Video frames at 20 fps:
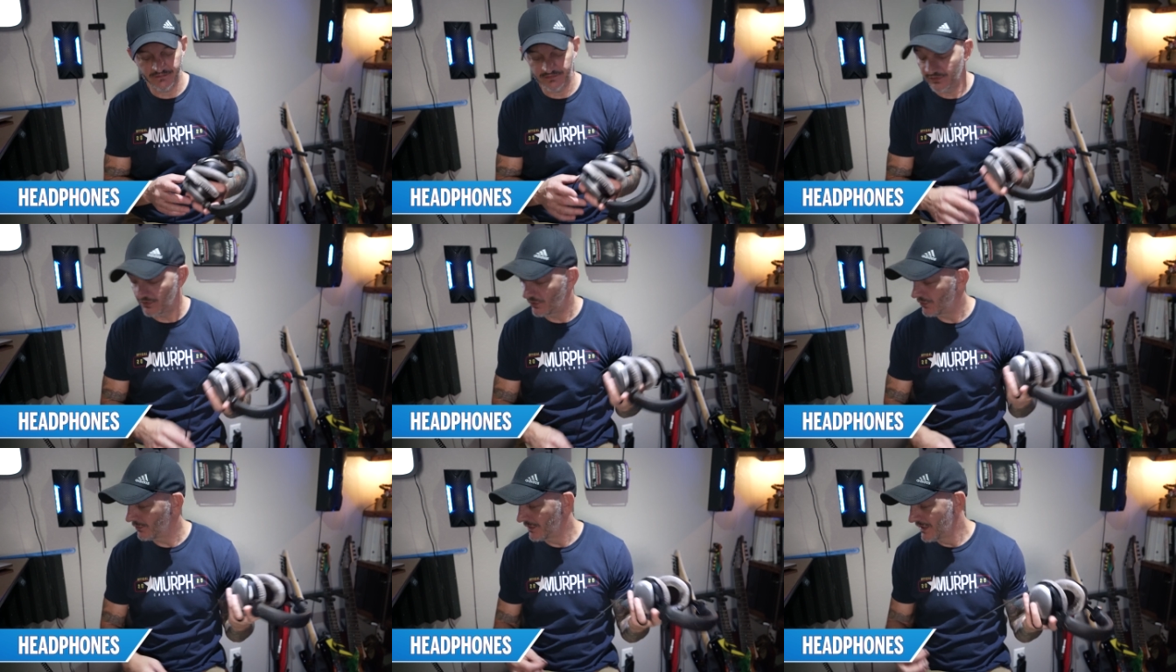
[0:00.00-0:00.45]

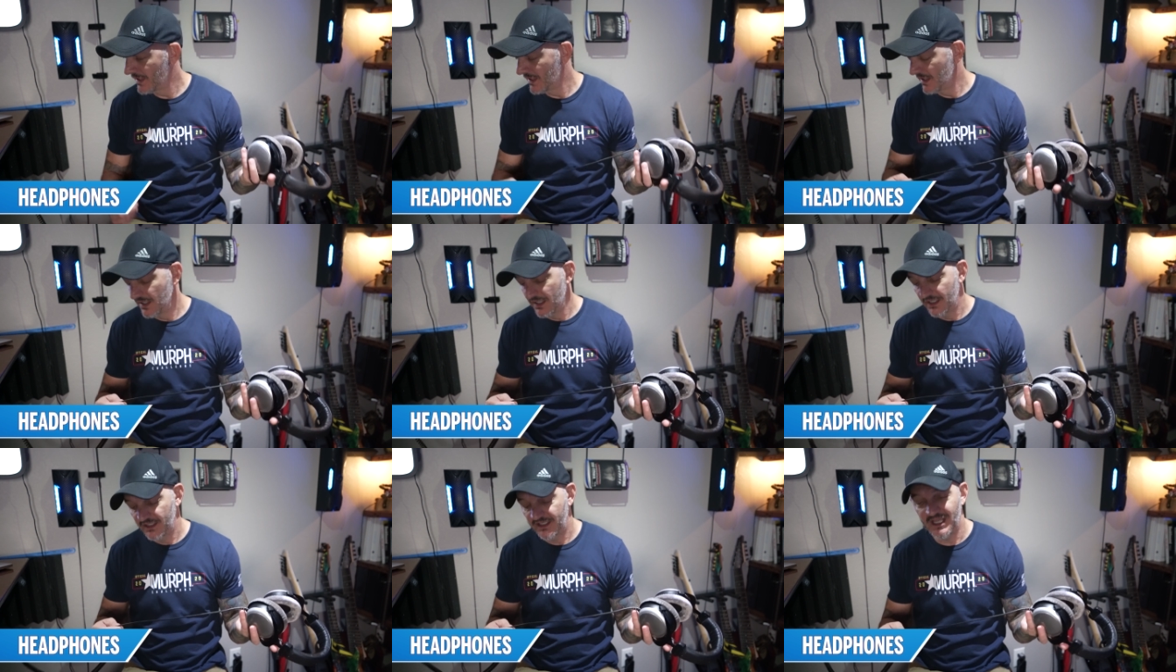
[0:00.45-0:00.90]
So
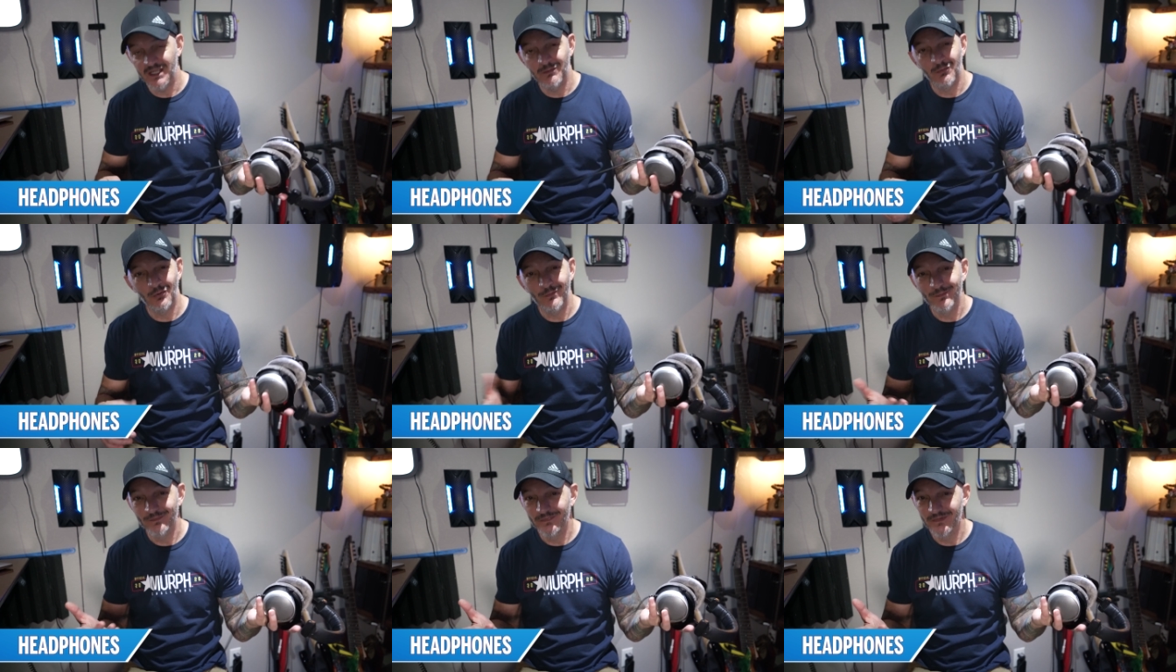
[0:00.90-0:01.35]

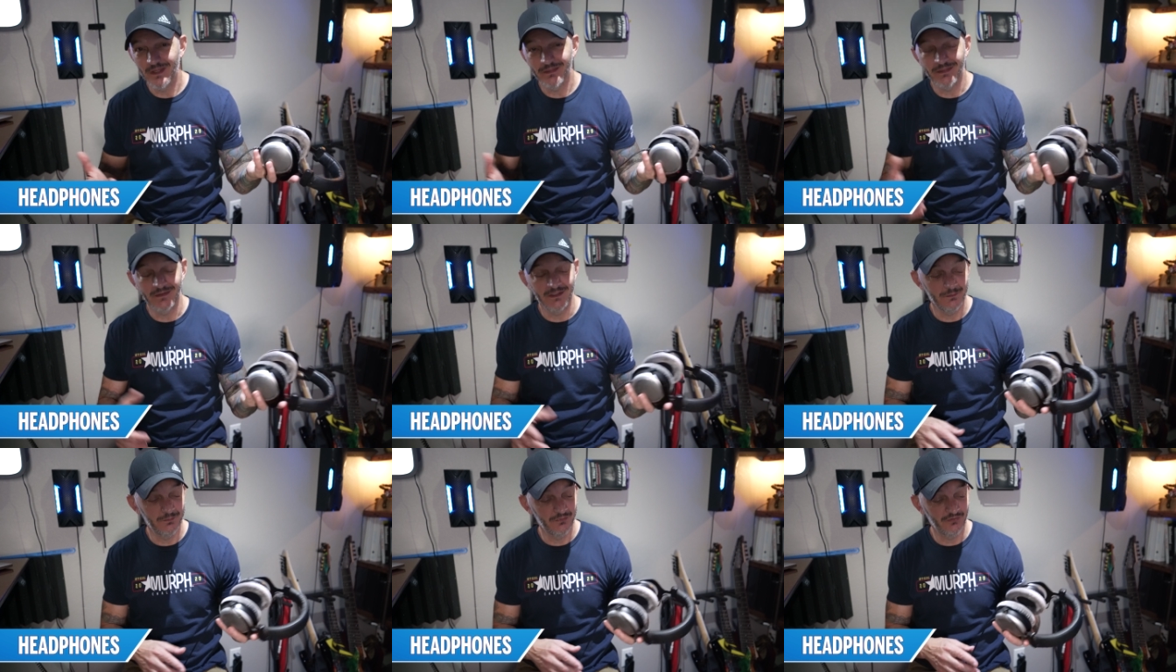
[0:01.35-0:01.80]
cable,
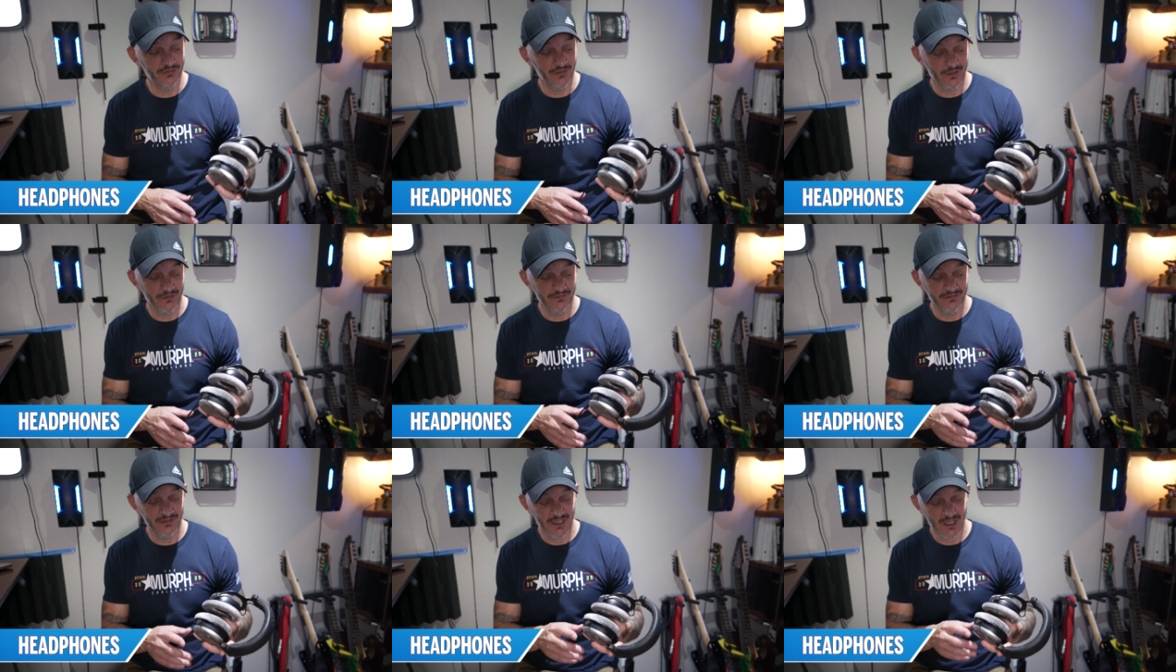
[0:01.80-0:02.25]
nothing to
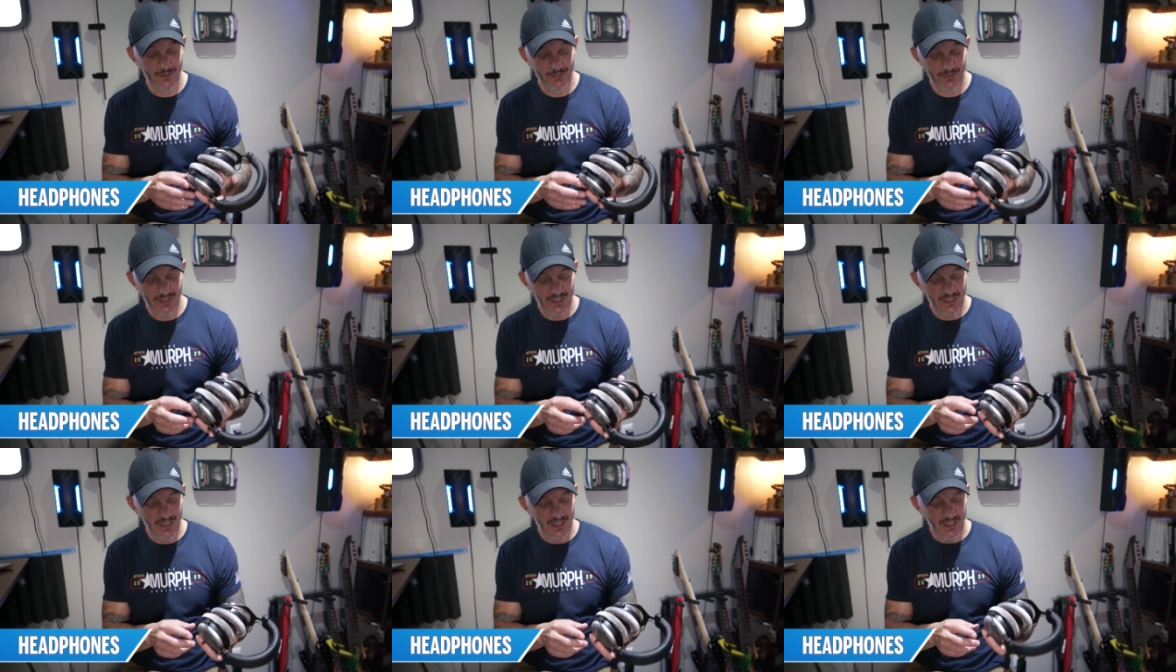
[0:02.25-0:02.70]
charge up,